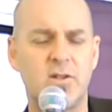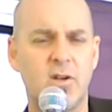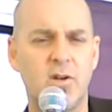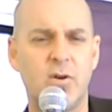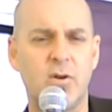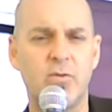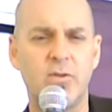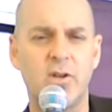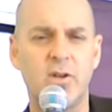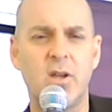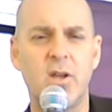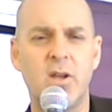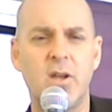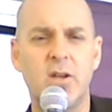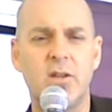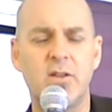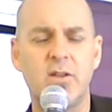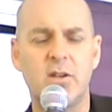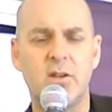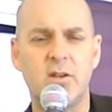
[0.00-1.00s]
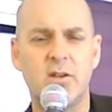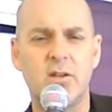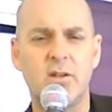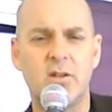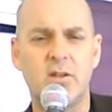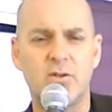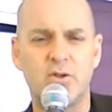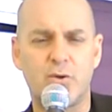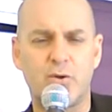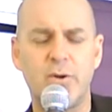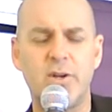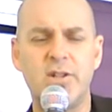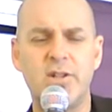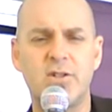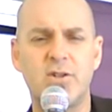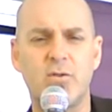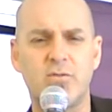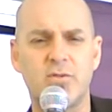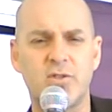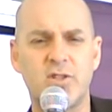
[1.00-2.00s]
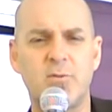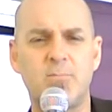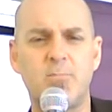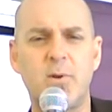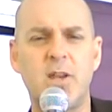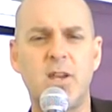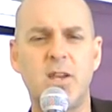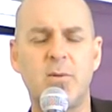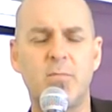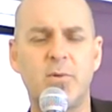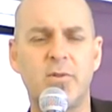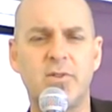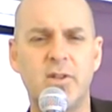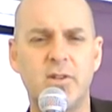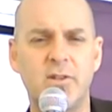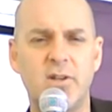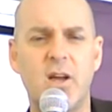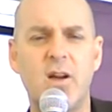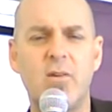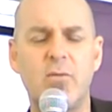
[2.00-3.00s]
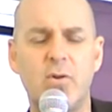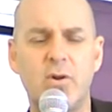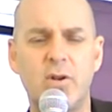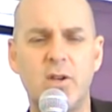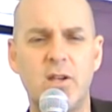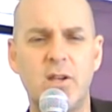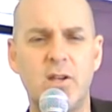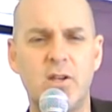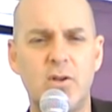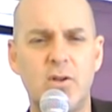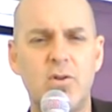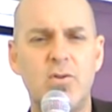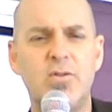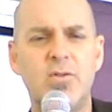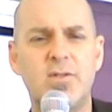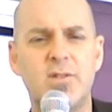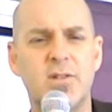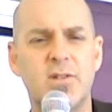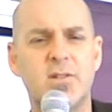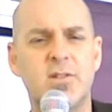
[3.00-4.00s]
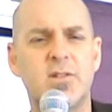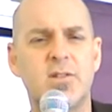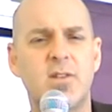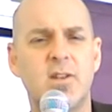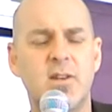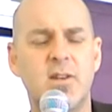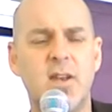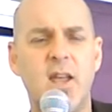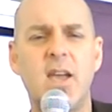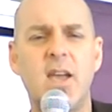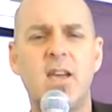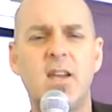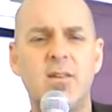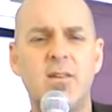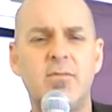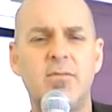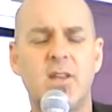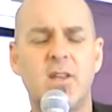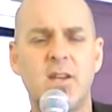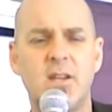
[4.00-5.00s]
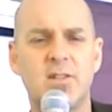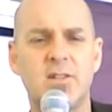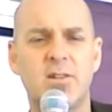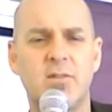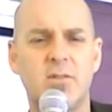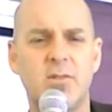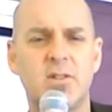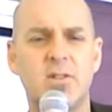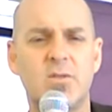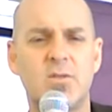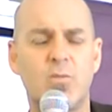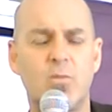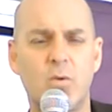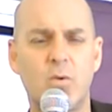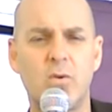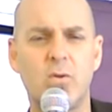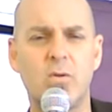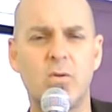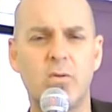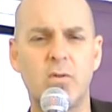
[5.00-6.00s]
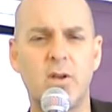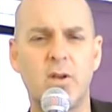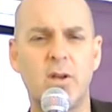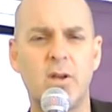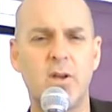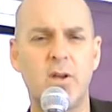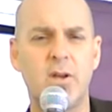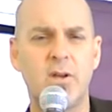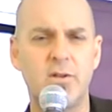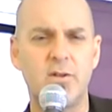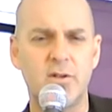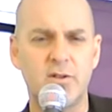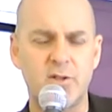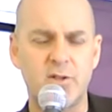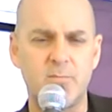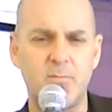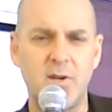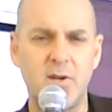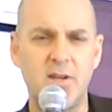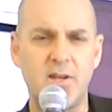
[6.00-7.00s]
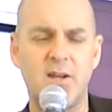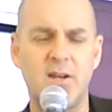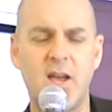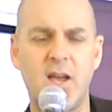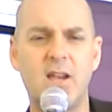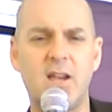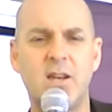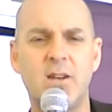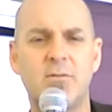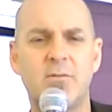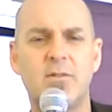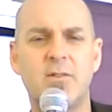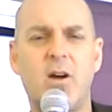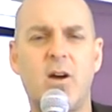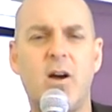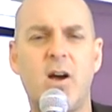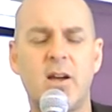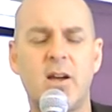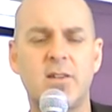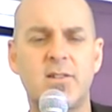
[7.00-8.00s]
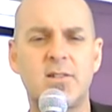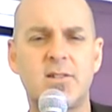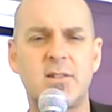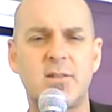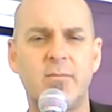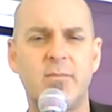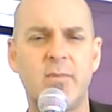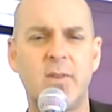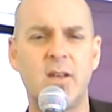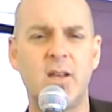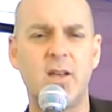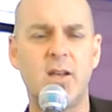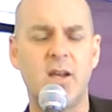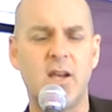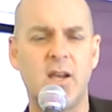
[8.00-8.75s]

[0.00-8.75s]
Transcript: You know, the, the trees don't speak, but the devil, he uses the negative things of this world to speak negative thoughts